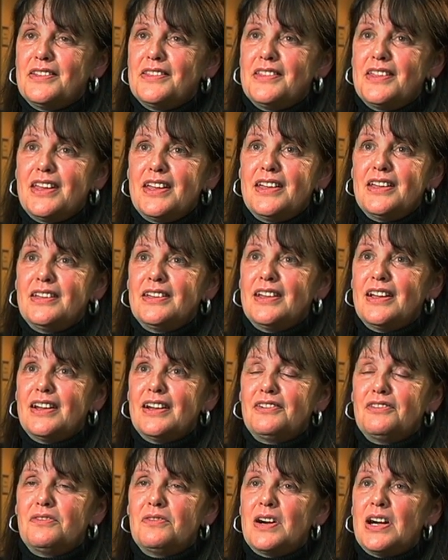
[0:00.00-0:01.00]

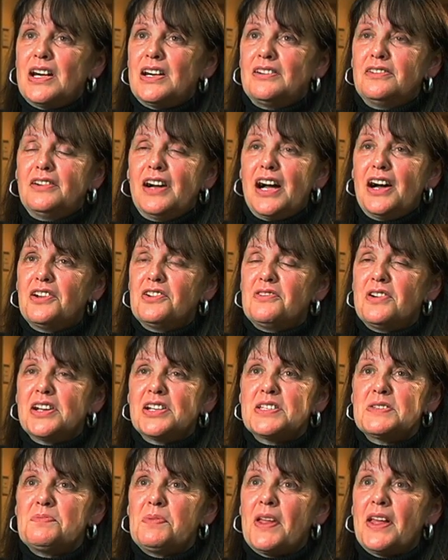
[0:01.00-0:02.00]
Wow, how do I
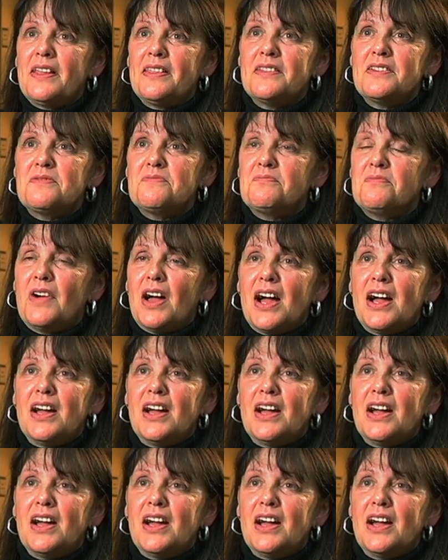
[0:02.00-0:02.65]
explain them?